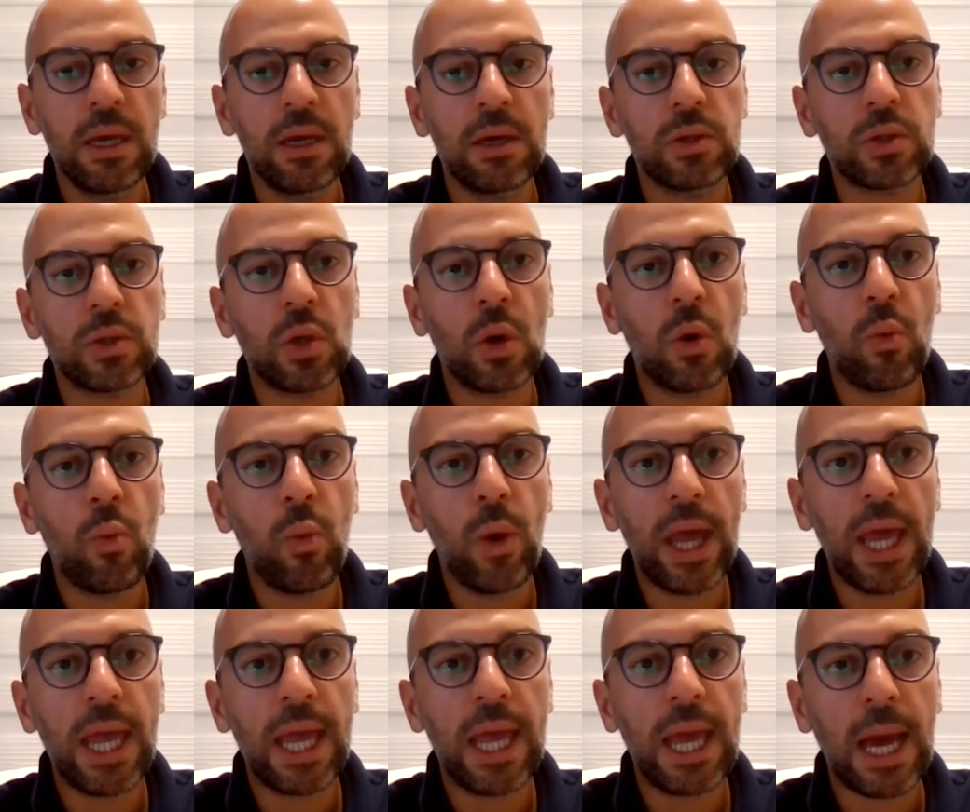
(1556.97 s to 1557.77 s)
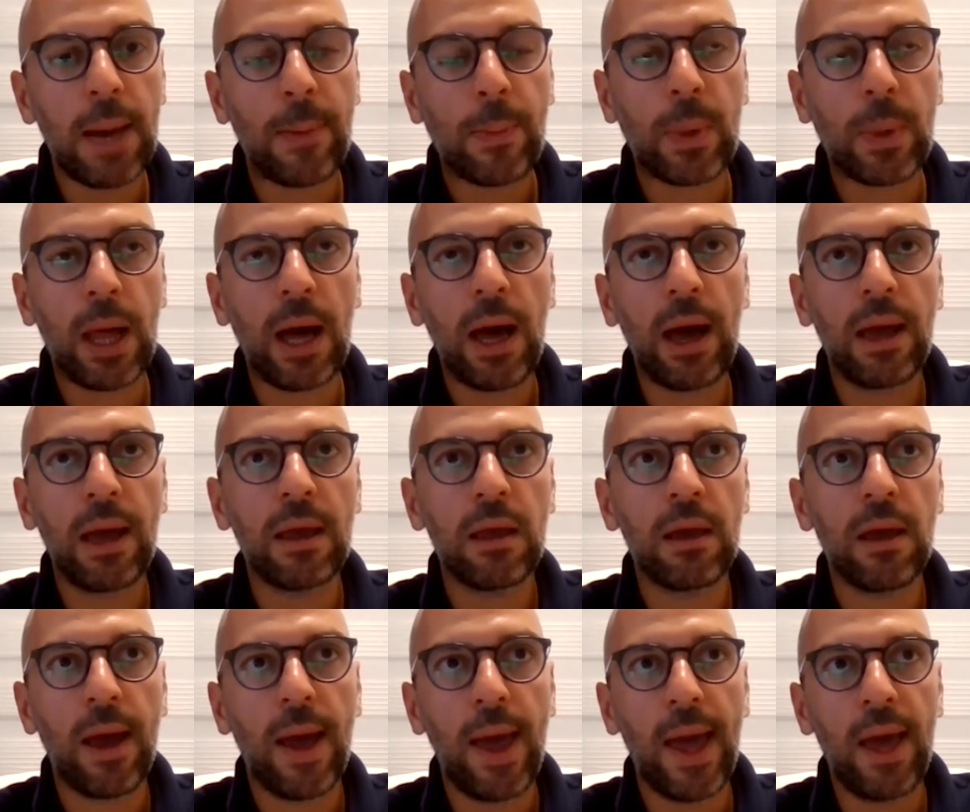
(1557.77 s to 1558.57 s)
So we
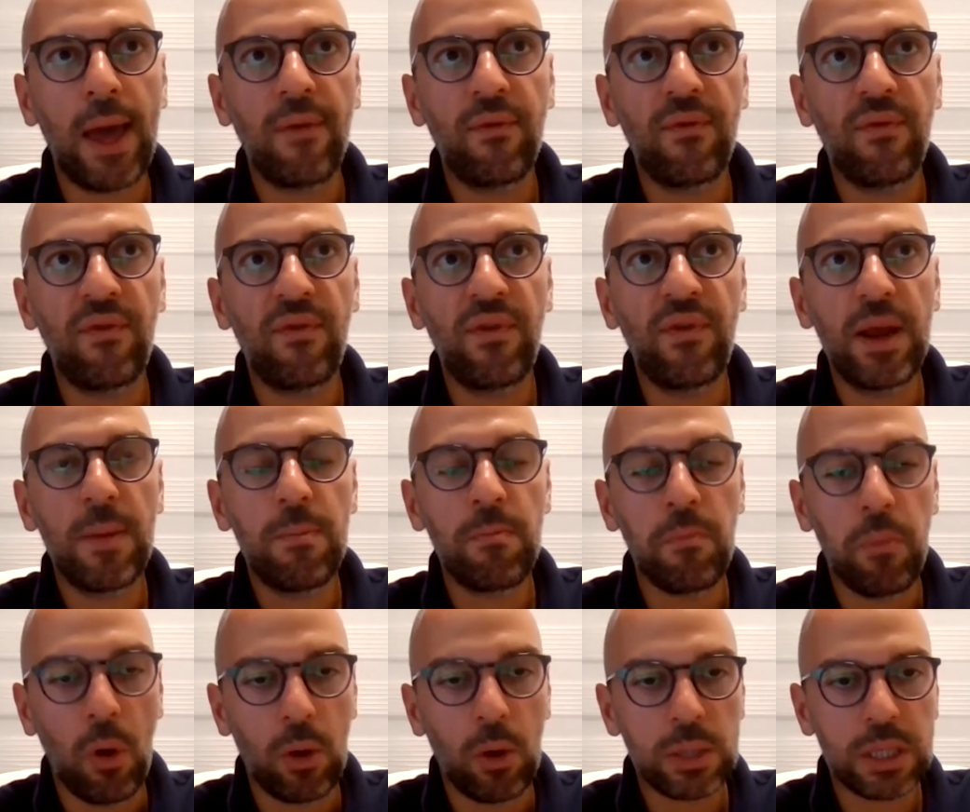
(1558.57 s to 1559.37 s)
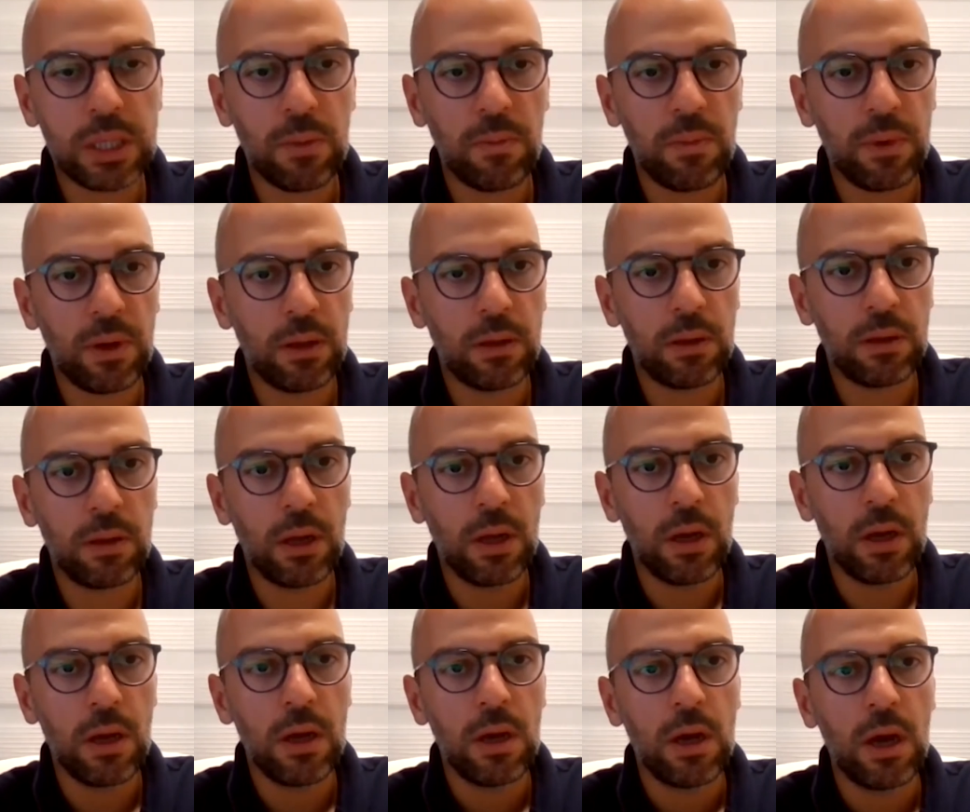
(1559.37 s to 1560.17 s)
apply every possible
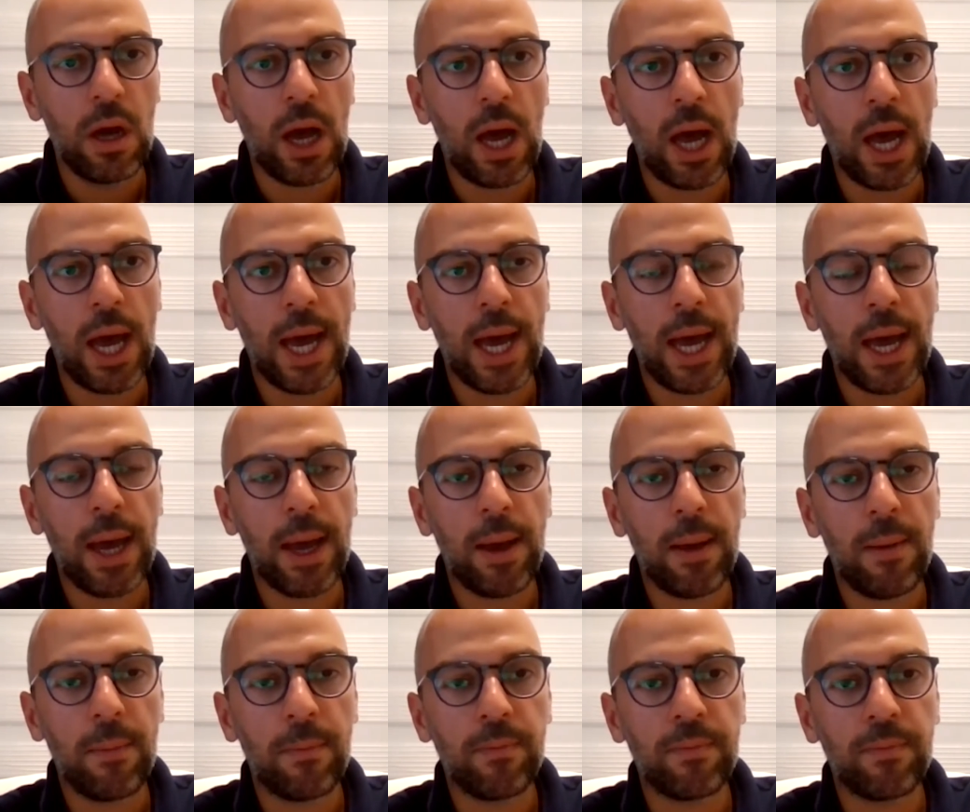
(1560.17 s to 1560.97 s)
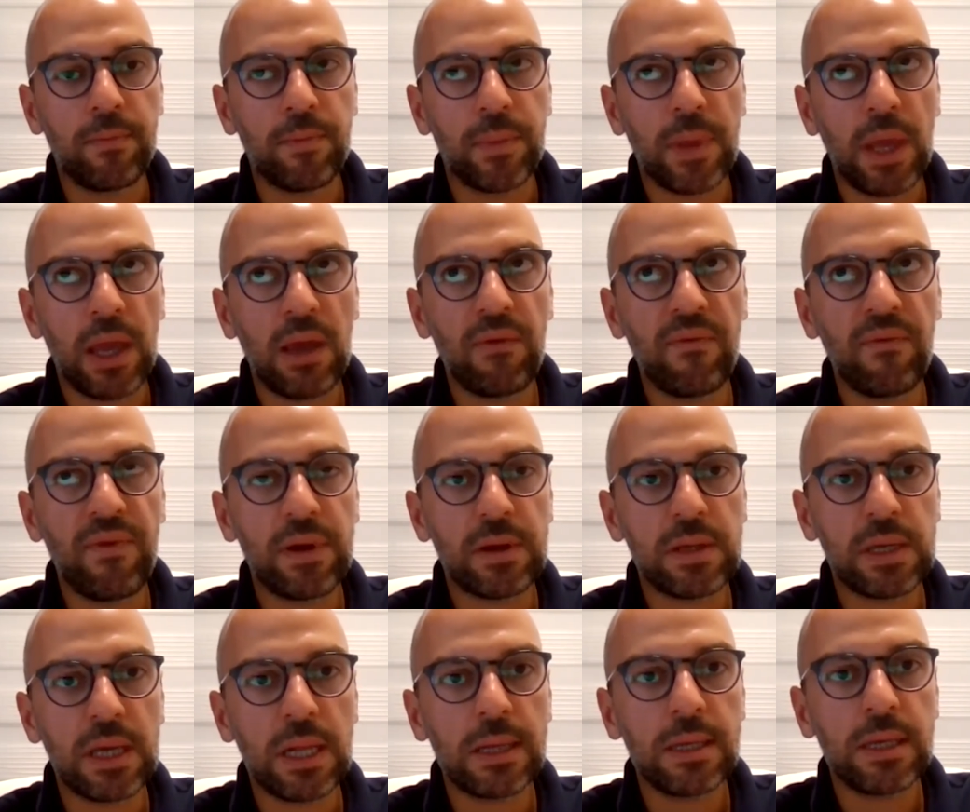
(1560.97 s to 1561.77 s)

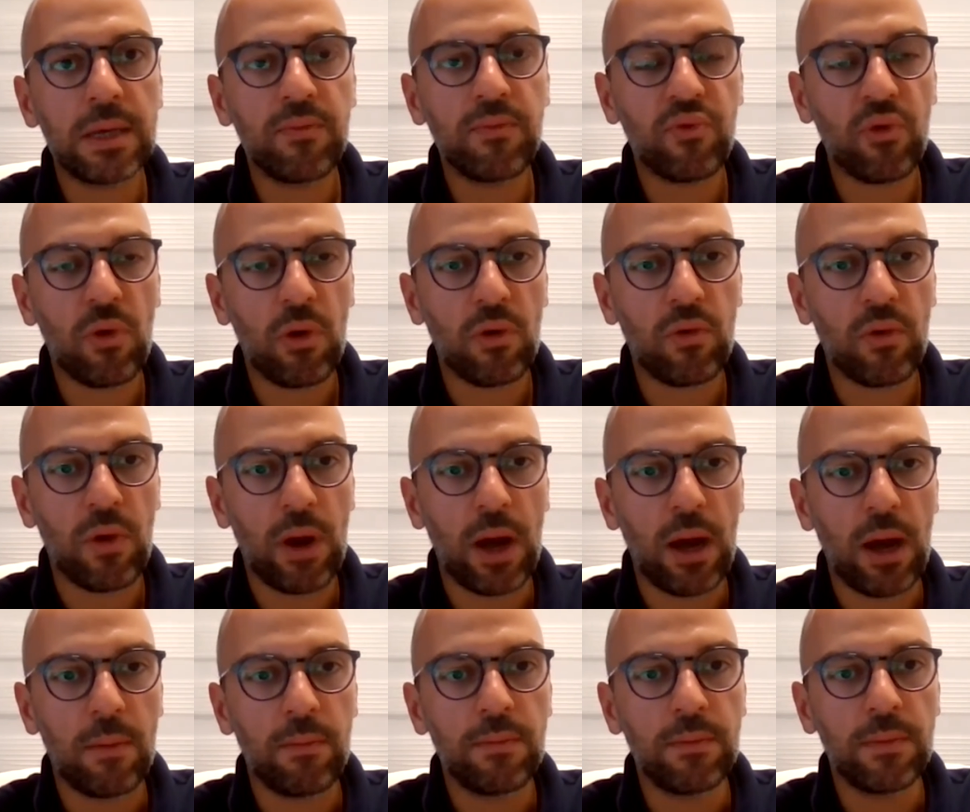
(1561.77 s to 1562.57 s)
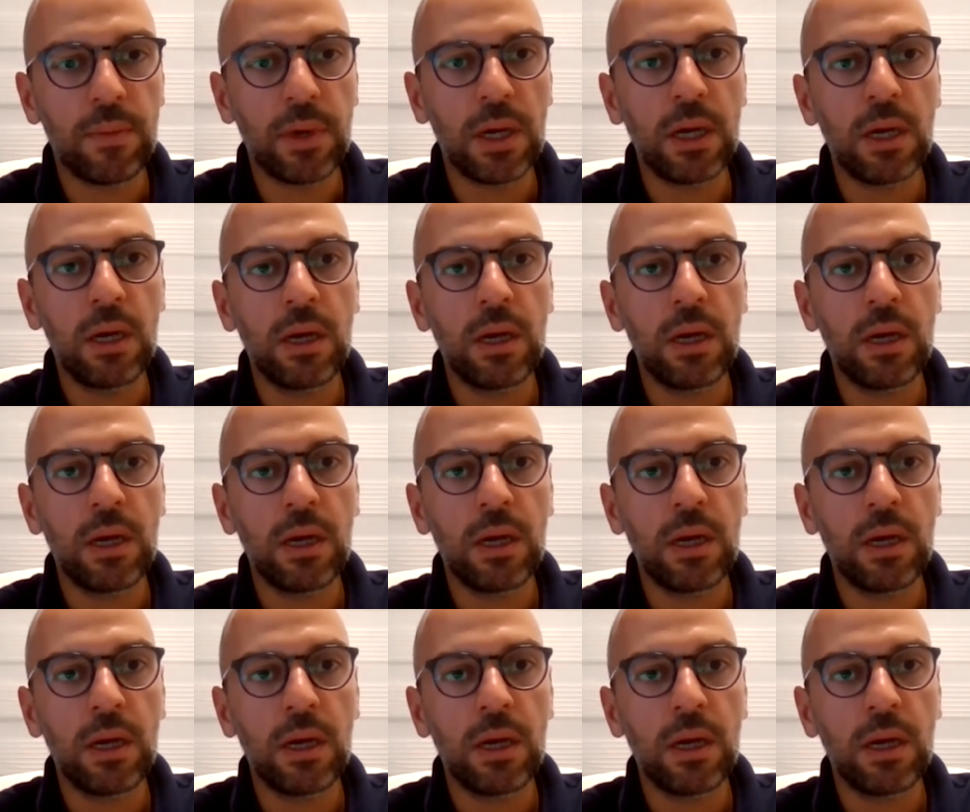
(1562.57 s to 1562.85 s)
infertility program